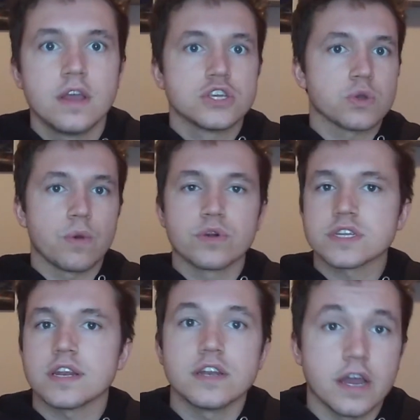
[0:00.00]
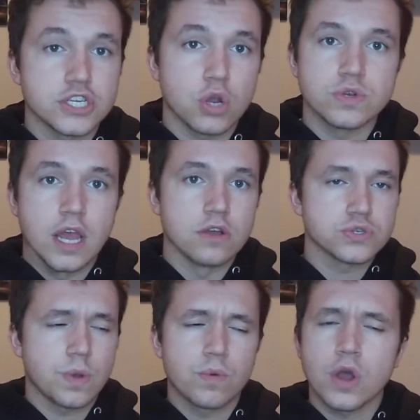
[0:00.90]
So I worked at a nice hotel,
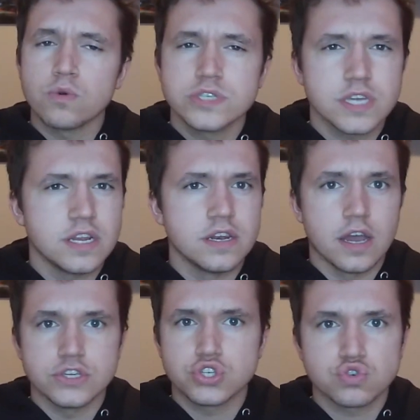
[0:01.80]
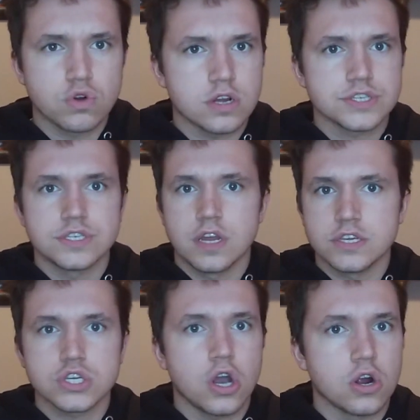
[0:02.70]
so I would always get nice trucks and nice
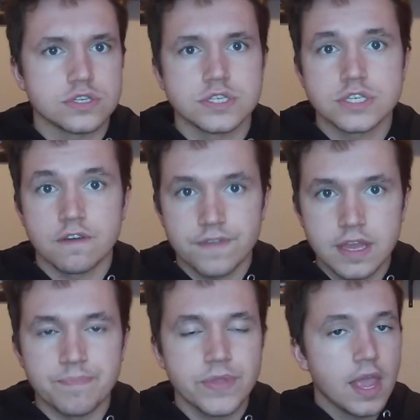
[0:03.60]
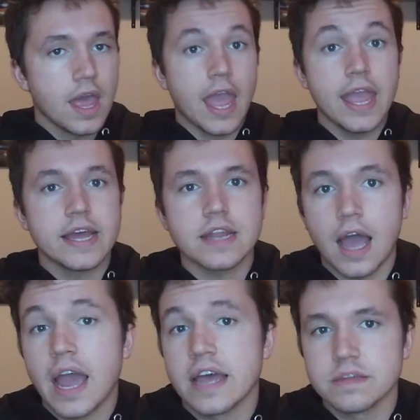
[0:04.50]
cars and stuff in. And
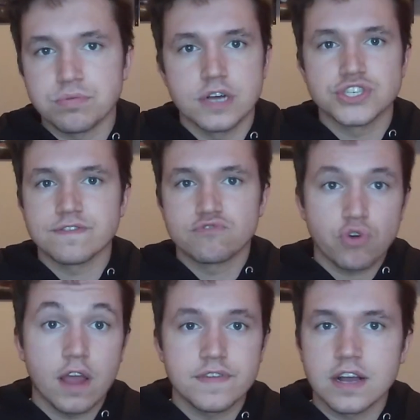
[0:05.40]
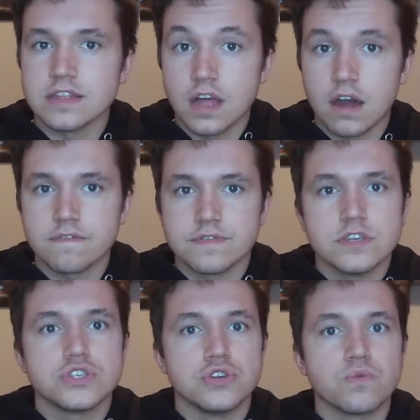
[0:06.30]
I had the pleasure of driving a lot of
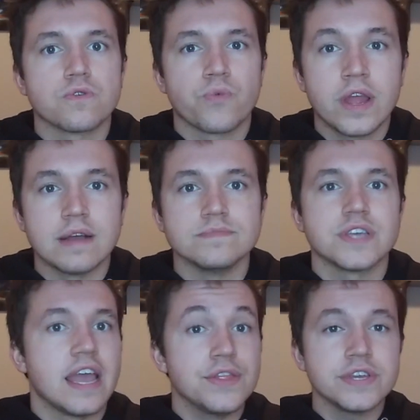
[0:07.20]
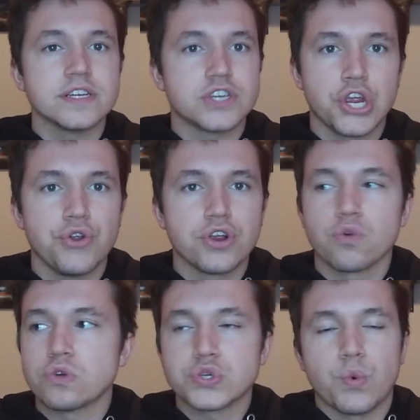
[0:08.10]
these newer Rams. And the interior
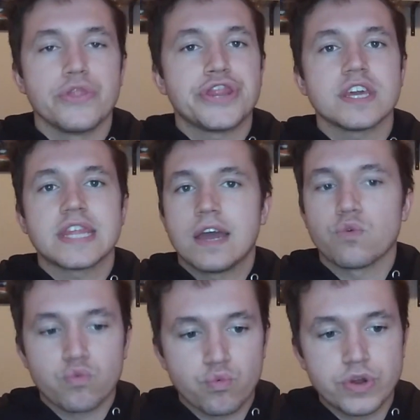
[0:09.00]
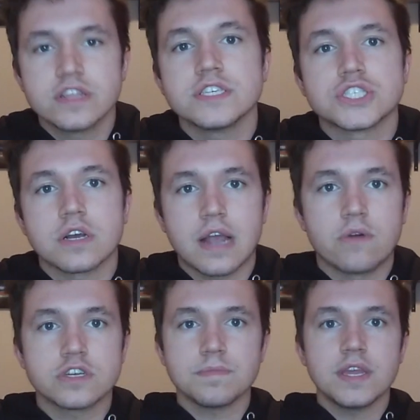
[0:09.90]
was one thing that really stuck
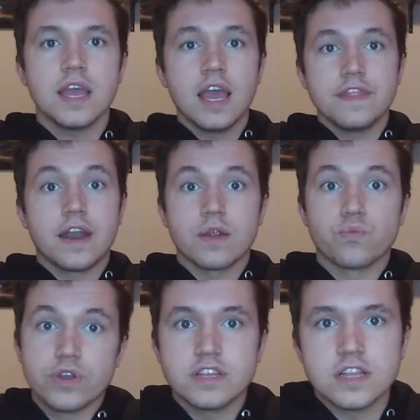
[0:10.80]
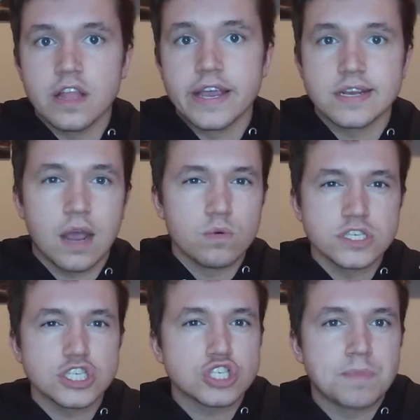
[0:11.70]
out to me that I really liked. I
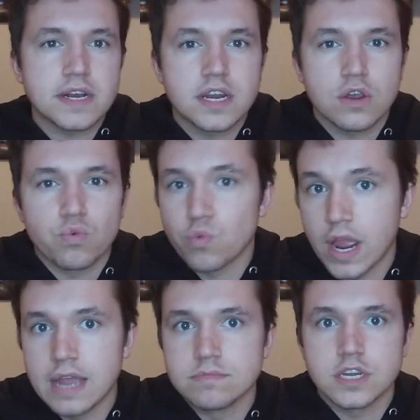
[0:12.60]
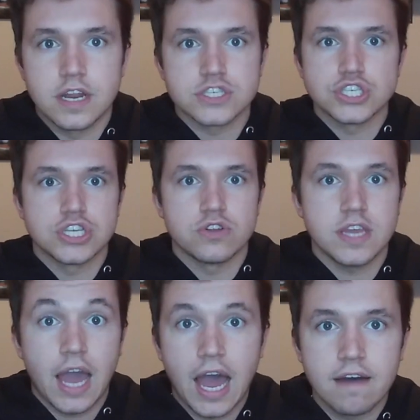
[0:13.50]
wasn't expecting a Ram to necessarily
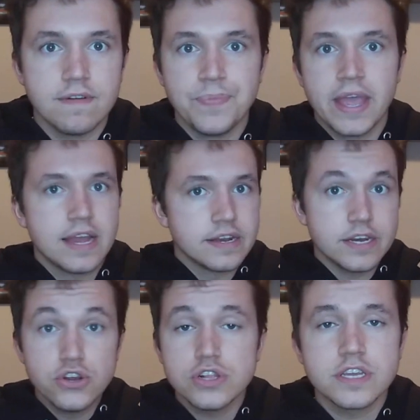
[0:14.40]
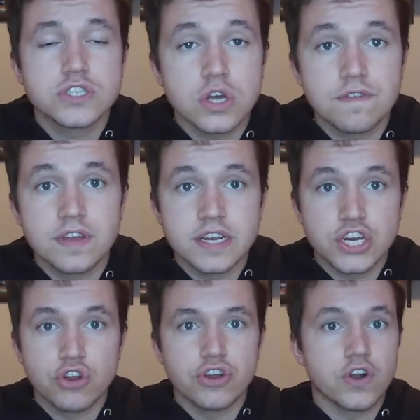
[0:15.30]
have nearly as good of an
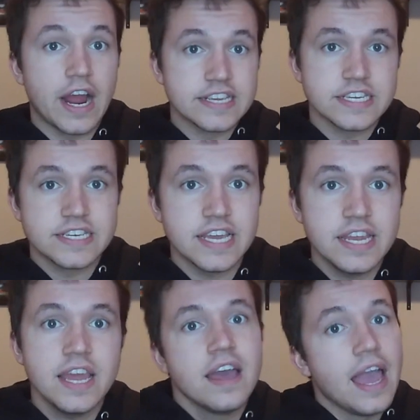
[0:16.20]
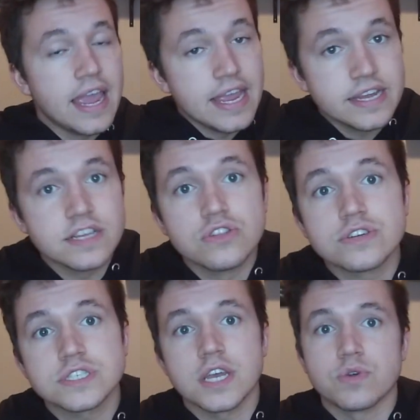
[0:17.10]
interior as it did, and it
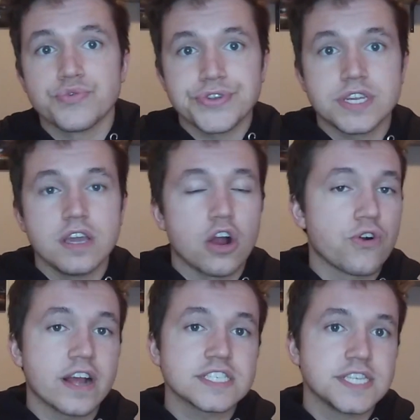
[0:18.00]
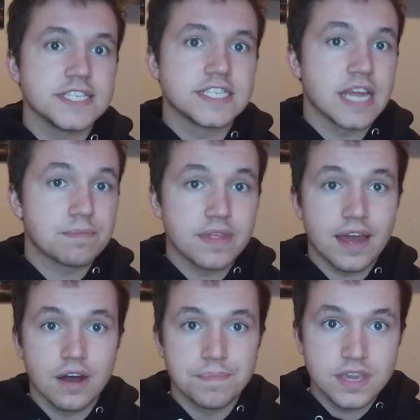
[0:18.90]
looks like with the TRX they stepped that
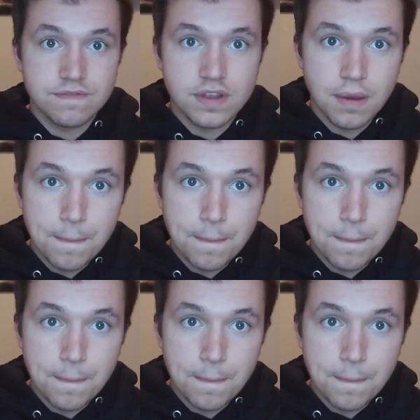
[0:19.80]
up even